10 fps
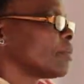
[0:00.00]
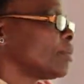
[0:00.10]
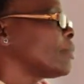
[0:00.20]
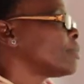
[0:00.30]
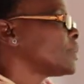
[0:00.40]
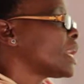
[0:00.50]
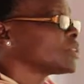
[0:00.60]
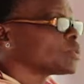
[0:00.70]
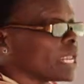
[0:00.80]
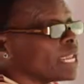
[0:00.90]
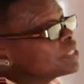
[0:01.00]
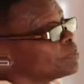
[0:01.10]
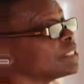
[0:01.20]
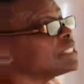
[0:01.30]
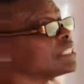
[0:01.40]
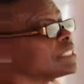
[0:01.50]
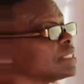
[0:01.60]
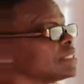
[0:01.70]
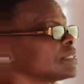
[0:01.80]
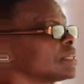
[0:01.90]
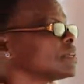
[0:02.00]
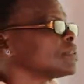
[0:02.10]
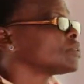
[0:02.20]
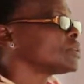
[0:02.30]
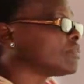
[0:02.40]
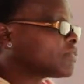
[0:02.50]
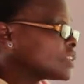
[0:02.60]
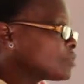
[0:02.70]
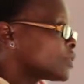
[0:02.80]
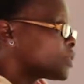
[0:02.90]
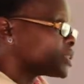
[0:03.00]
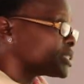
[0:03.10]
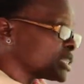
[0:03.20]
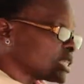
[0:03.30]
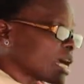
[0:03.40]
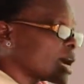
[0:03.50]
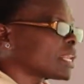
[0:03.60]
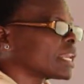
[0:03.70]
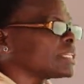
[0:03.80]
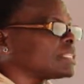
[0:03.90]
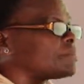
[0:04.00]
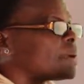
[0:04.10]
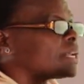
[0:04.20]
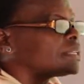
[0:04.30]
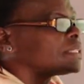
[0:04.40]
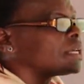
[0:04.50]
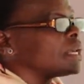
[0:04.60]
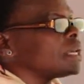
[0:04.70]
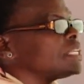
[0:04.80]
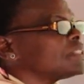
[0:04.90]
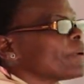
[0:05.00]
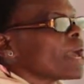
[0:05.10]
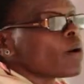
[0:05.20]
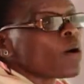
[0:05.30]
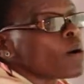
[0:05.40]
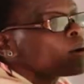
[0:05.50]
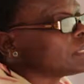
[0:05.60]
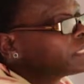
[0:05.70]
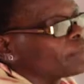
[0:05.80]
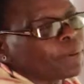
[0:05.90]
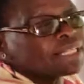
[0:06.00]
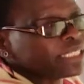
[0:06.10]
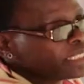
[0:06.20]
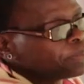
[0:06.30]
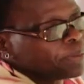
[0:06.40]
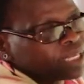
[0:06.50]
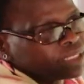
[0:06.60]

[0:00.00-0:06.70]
people as well as businesses to invest, because this aggregate demand is by all the participants.